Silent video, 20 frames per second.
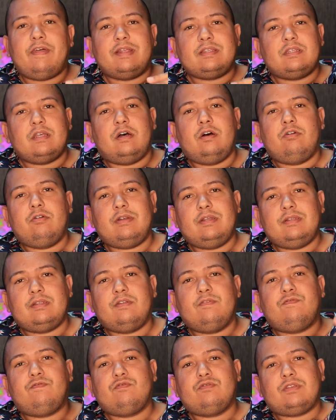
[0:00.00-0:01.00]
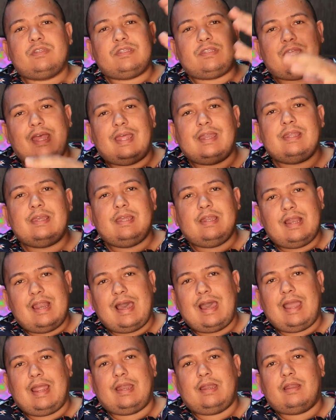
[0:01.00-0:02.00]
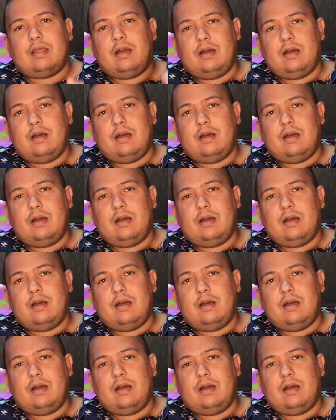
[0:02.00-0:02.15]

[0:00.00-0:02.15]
the whole reason for standing in line